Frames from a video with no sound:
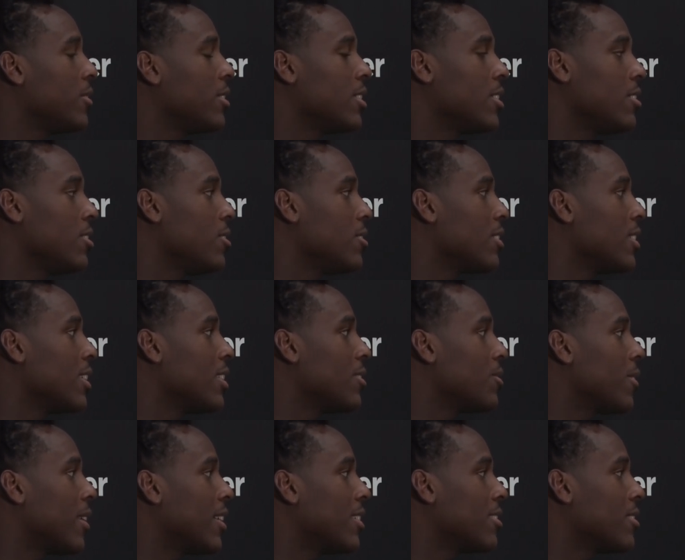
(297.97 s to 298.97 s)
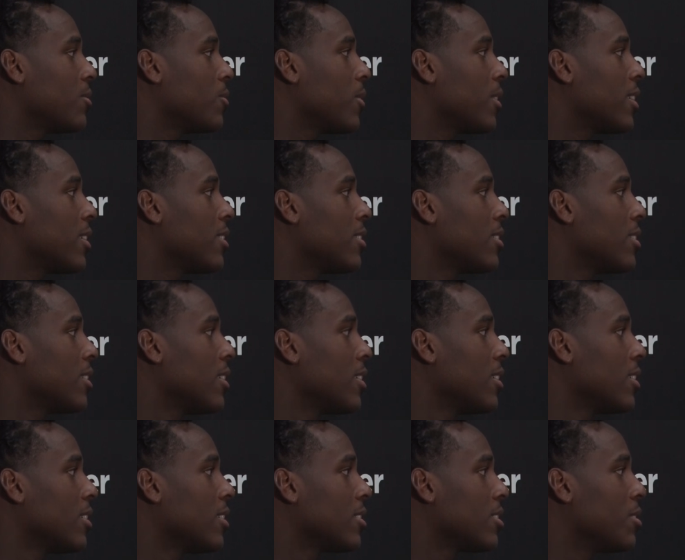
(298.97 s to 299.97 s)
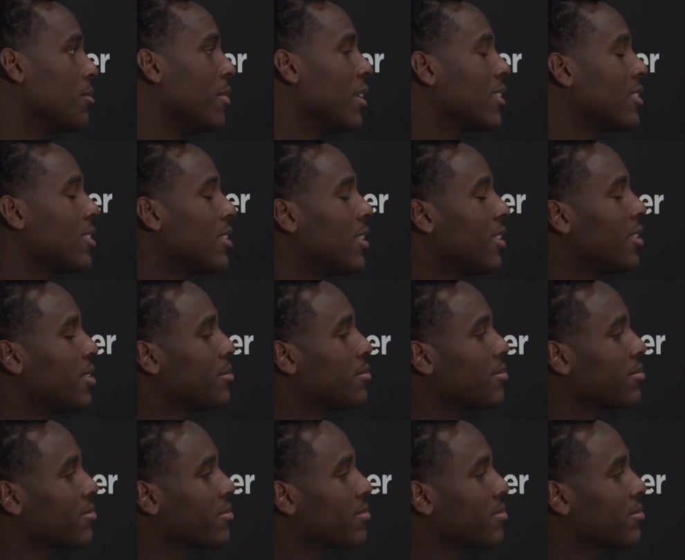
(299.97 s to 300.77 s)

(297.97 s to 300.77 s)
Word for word: We're just using his ways as well. So mix it up.